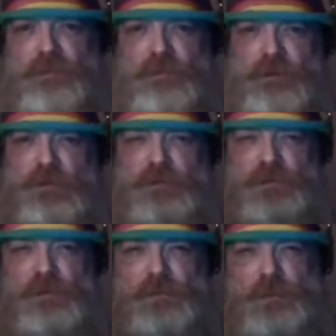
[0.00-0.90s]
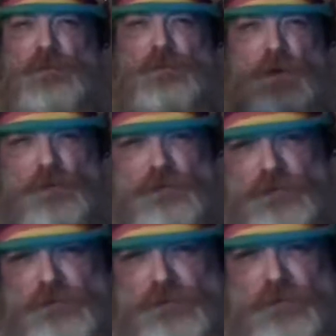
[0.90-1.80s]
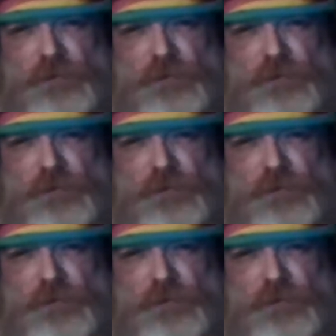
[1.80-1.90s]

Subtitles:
is conscious?"